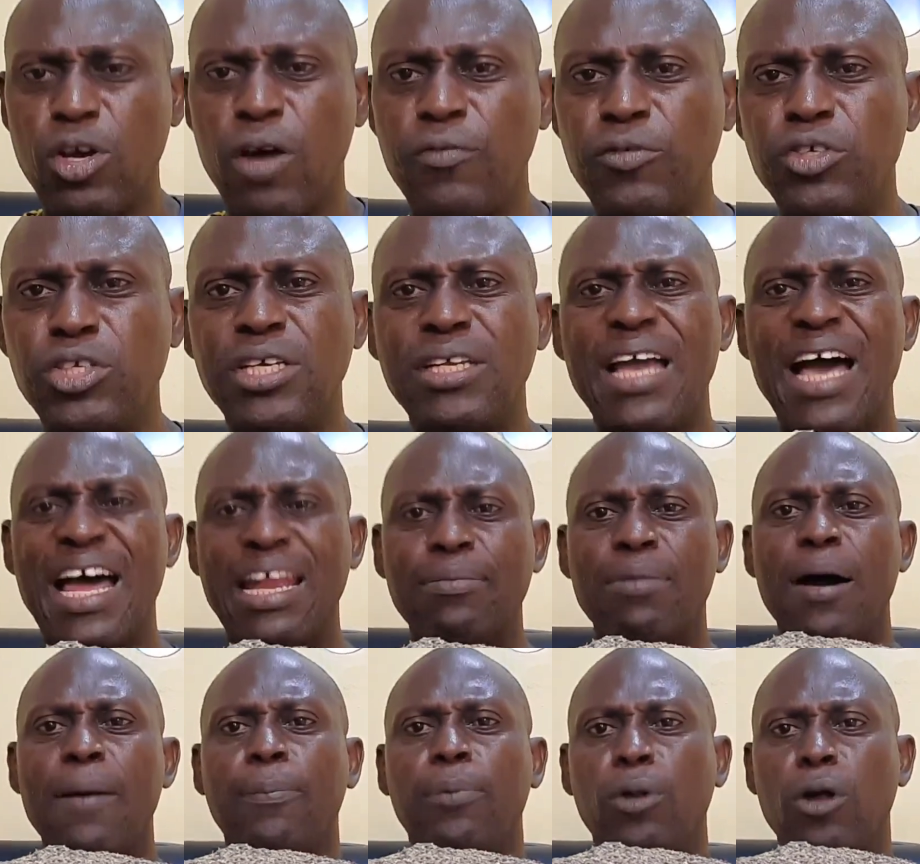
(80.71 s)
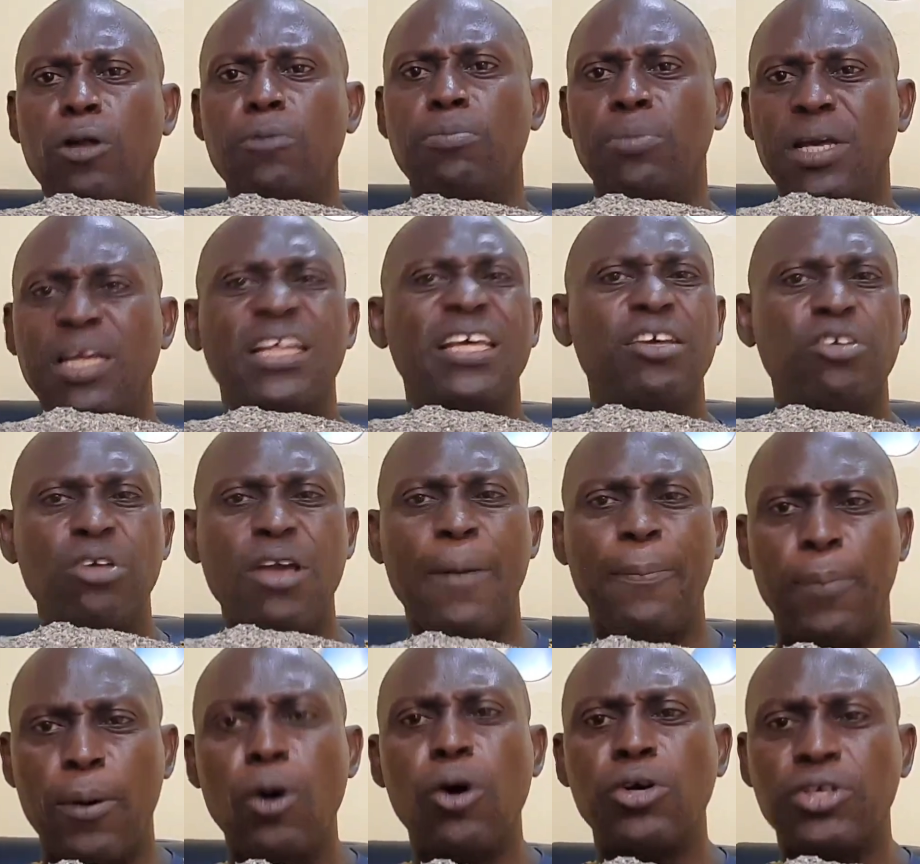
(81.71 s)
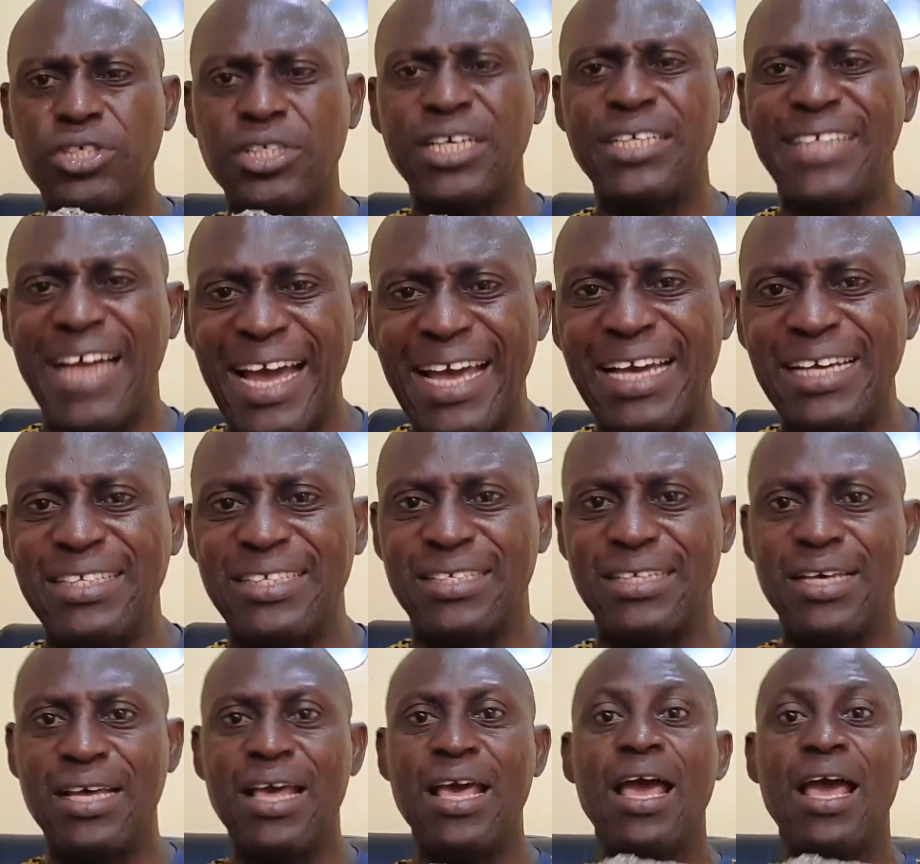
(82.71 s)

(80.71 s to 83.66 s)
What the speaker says: of using animal blood meal in your poultry diet.